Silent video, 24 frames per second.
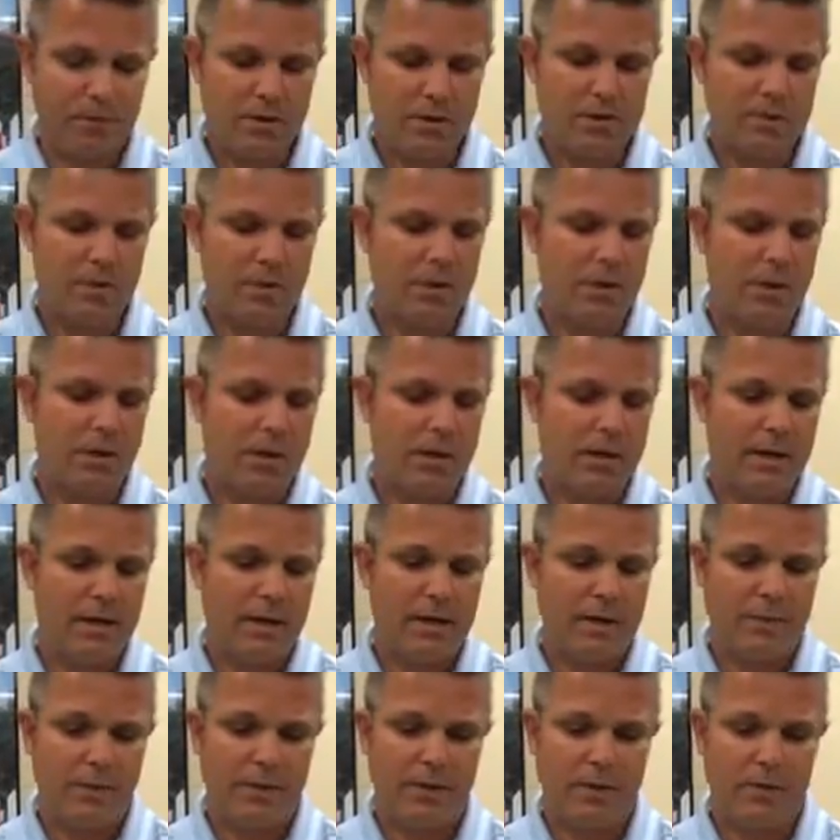So
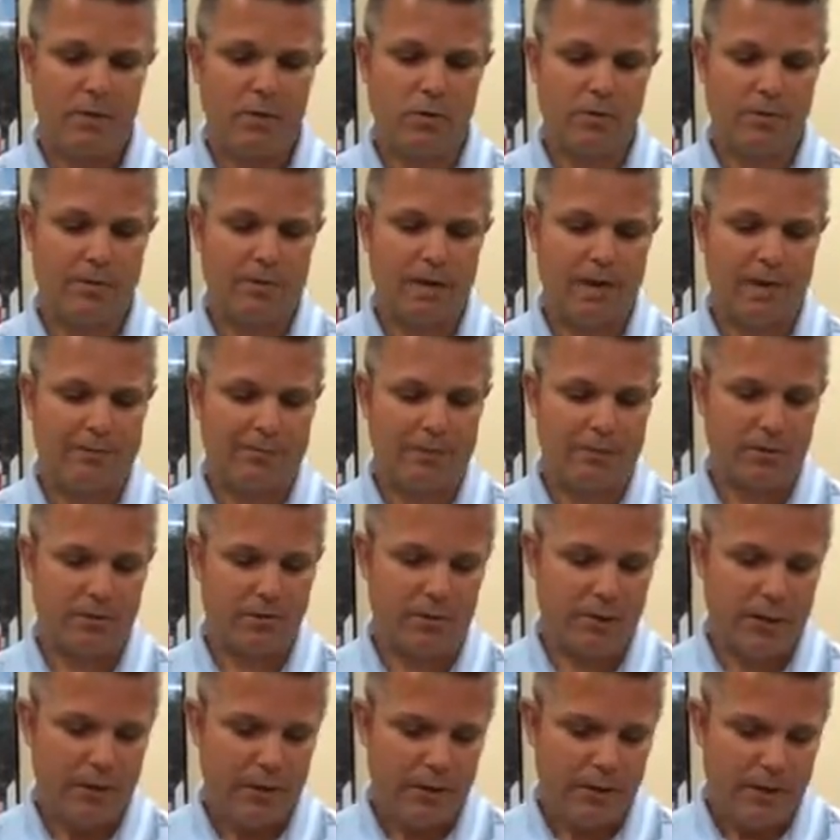pretty cool stuff.
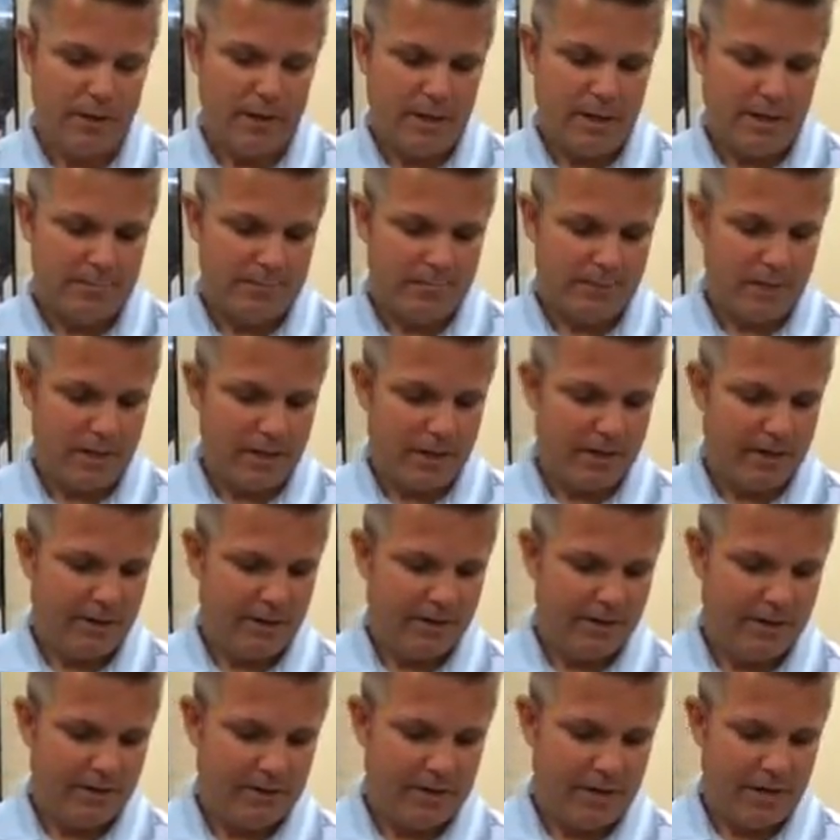So I'm trying to think
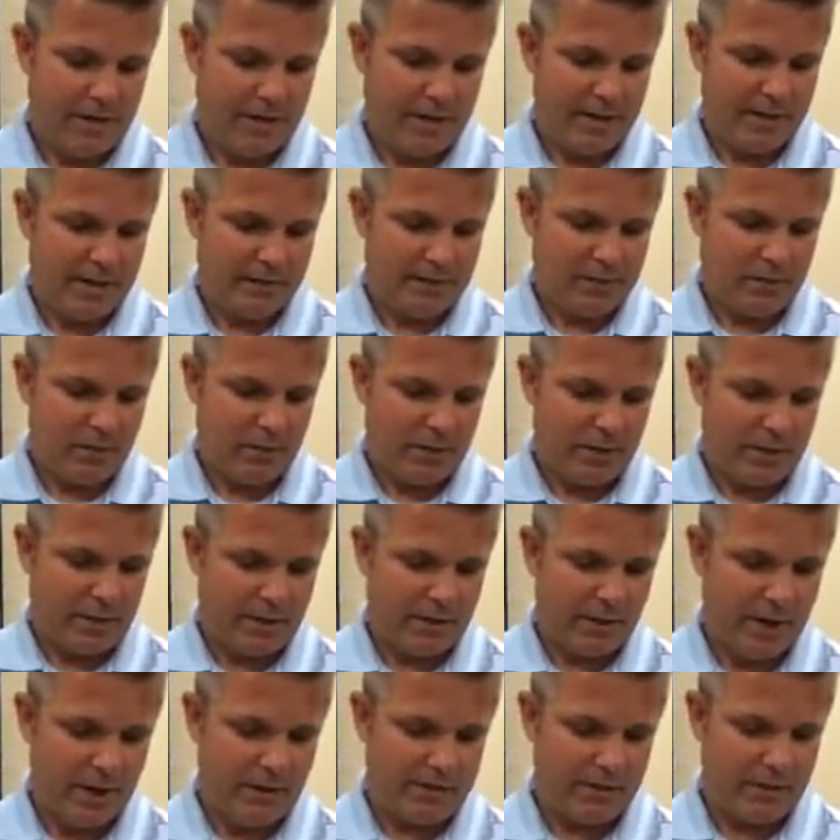if there's anything else I wanted
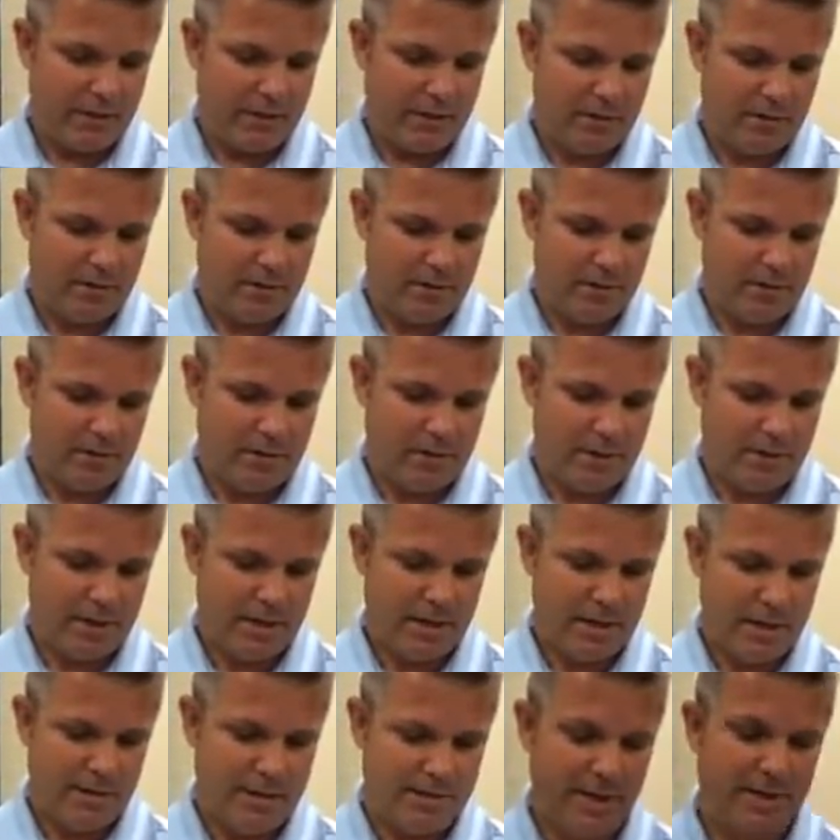to cover,
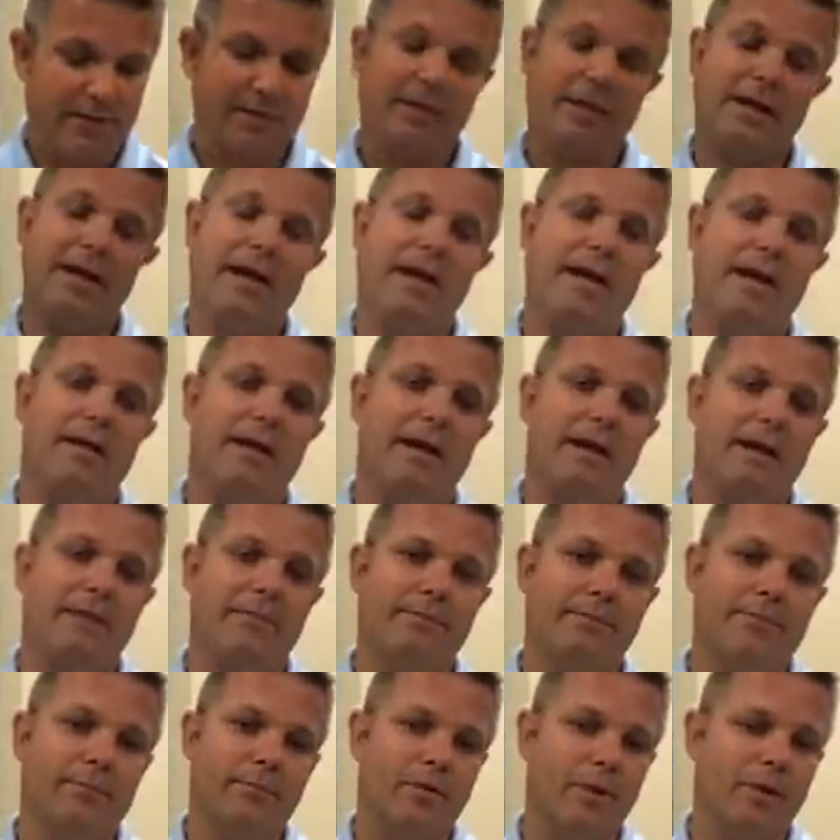but I think I
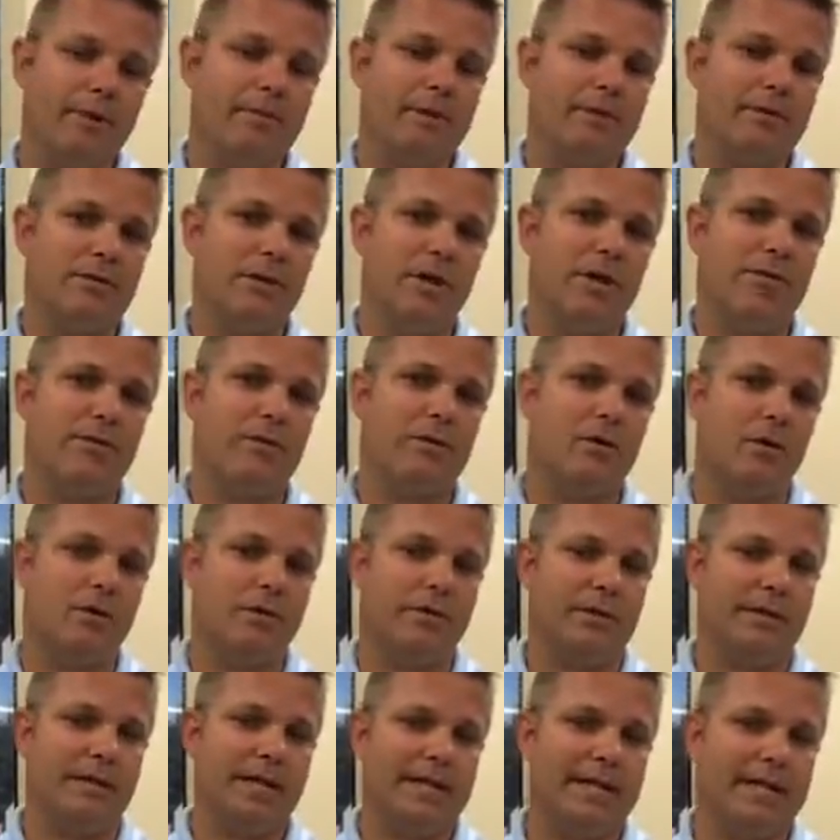pretty much covered all
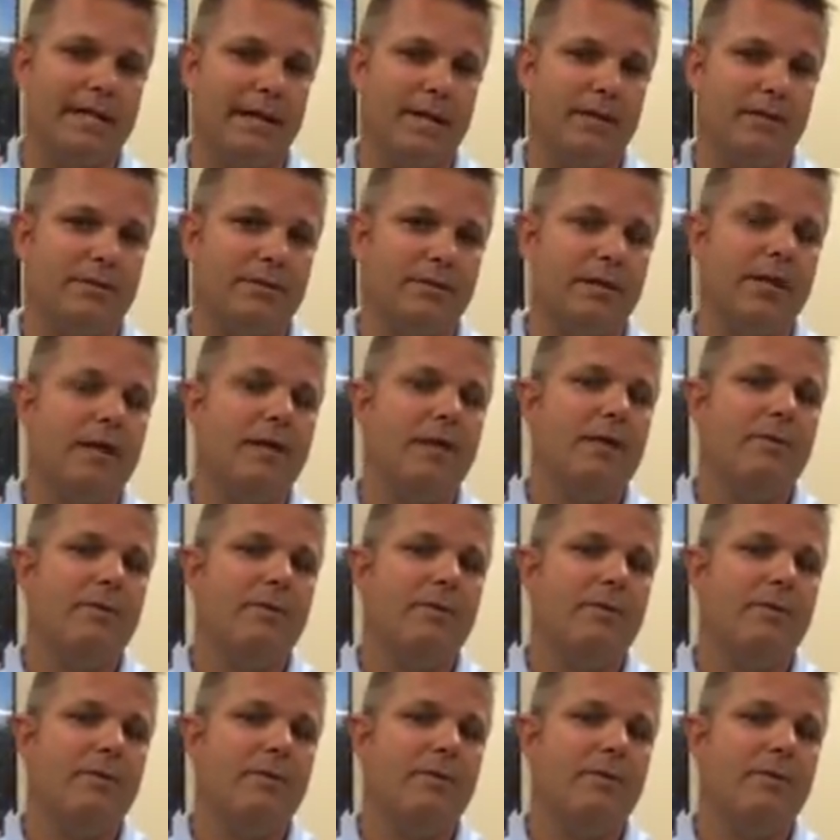the details.